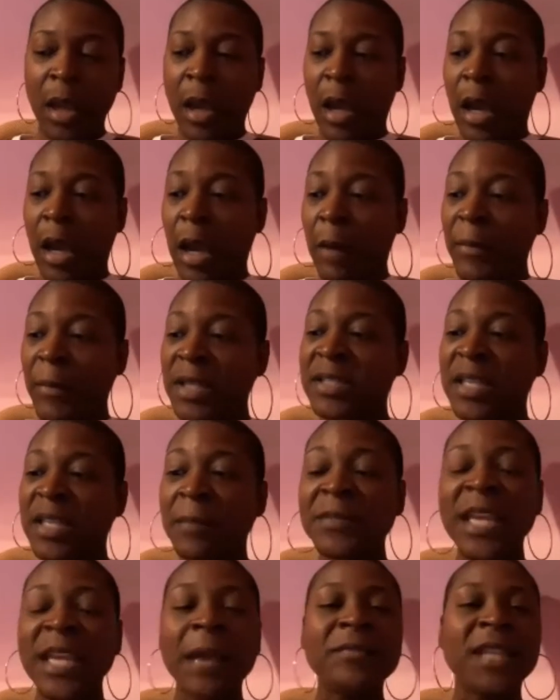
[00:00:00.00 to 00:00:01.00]
And
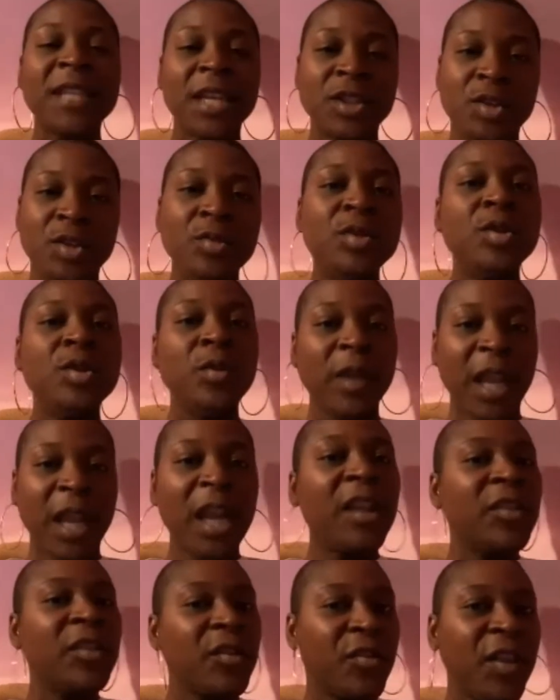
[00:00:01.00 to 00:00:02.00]
sometimes they do it at
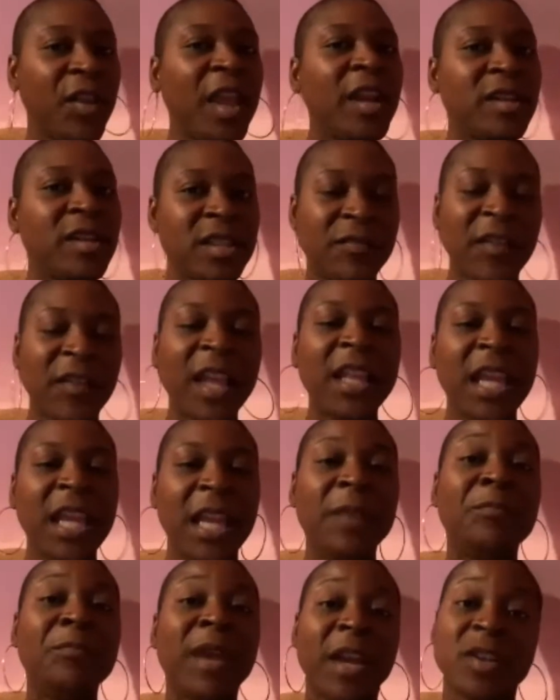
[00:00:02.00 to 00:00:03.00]
other theaters if they need
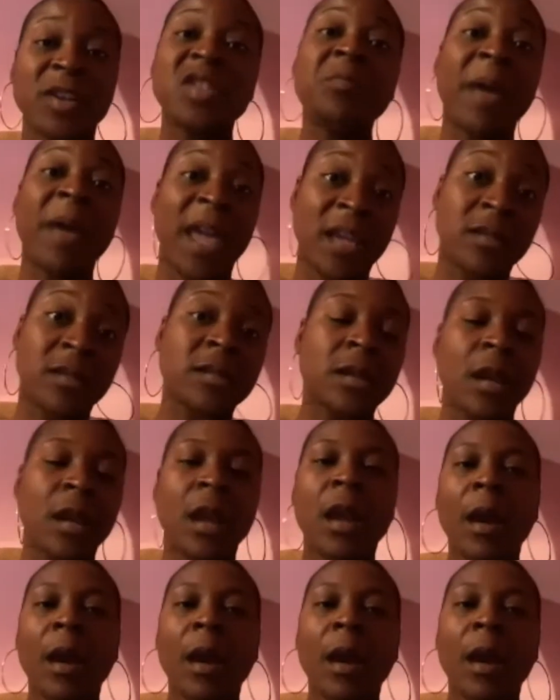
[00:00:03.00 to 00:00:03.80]
a bigger space.